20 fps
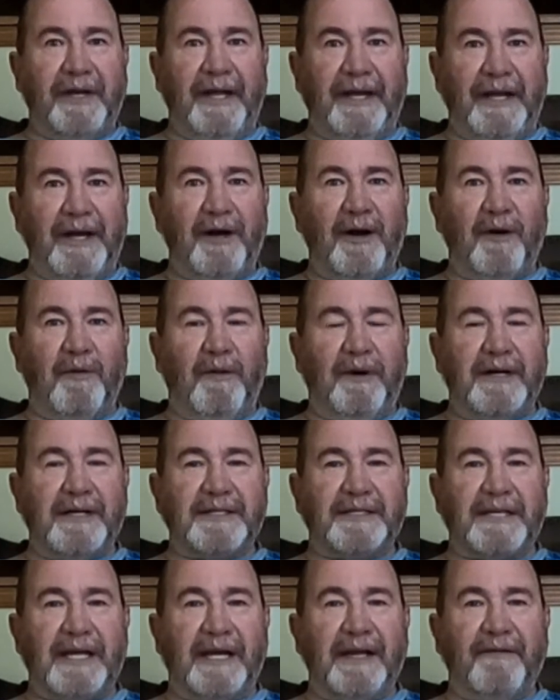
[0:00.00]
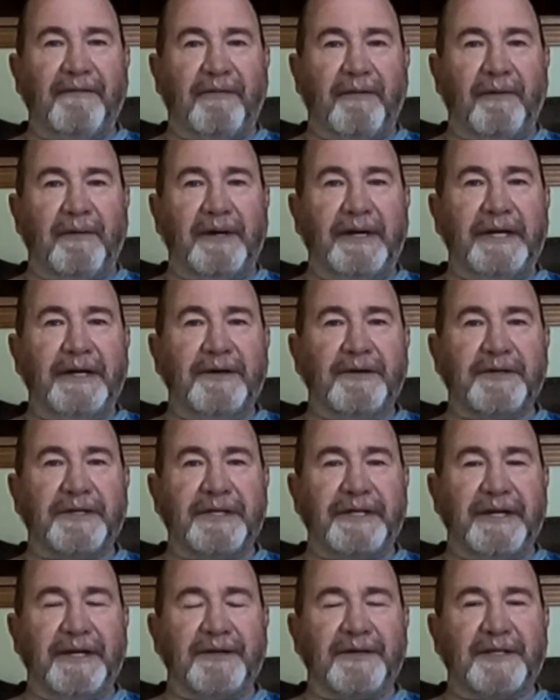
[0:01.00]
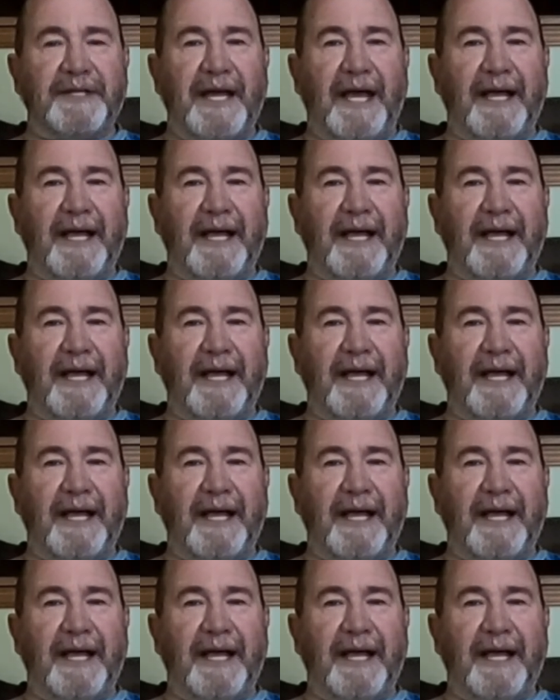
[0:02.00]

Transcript: And here it was, sitting for years and years,